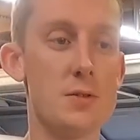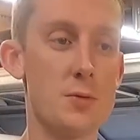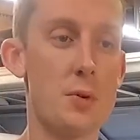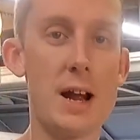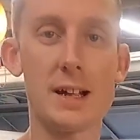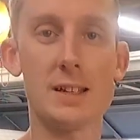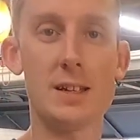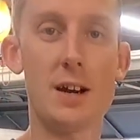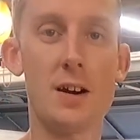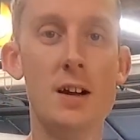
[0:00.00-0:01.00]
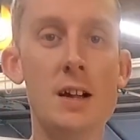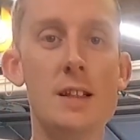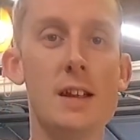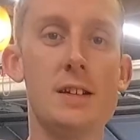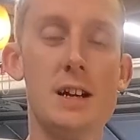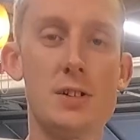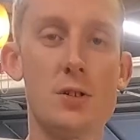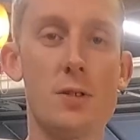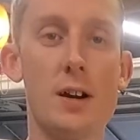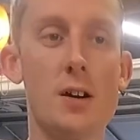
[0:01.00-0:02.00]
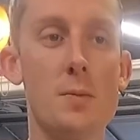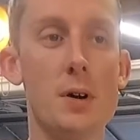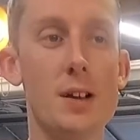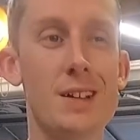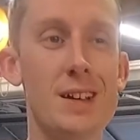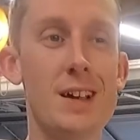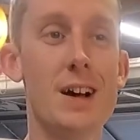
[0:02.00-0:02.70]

There's a bracket there that attaches there, but